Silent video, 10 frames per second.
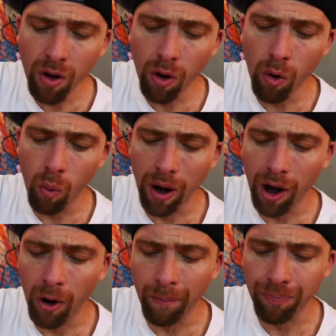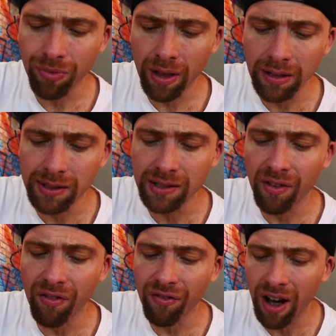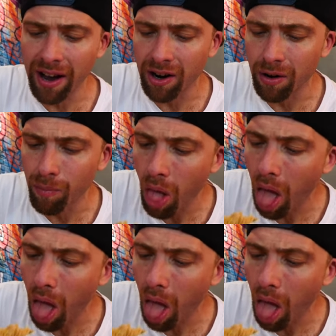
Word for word: Oh wow, this is fire.